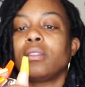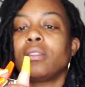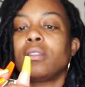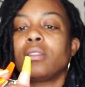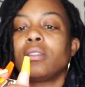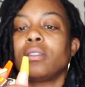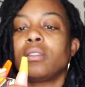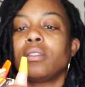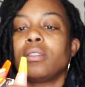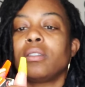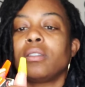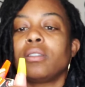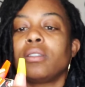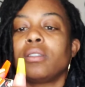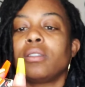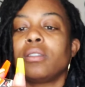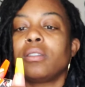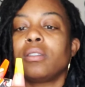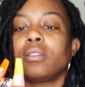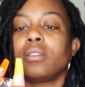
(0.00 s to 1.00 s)

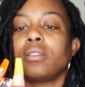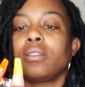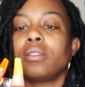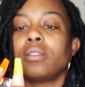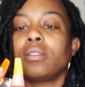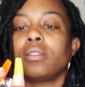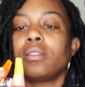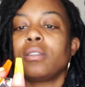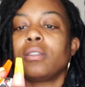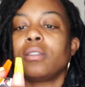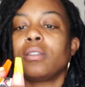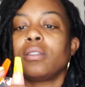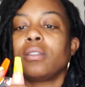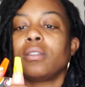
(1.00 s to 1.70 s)
[no speech]